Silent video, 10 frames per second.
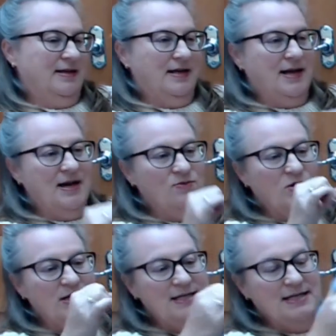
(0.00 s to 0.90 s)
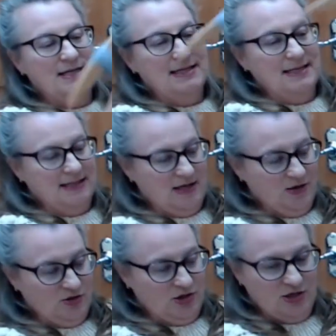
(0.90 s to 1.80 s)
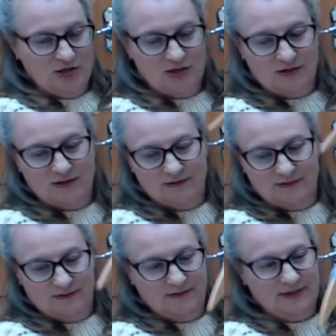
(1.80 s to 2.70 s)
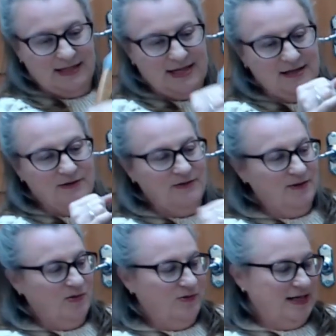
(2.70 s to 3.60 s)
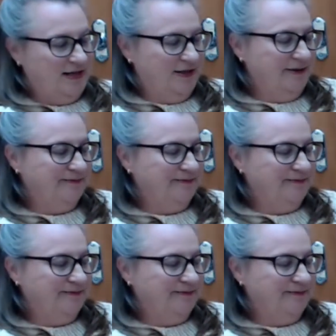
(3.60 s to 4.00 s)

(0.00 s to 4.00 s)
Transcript: unwinding this, I'll show you the colour of the merino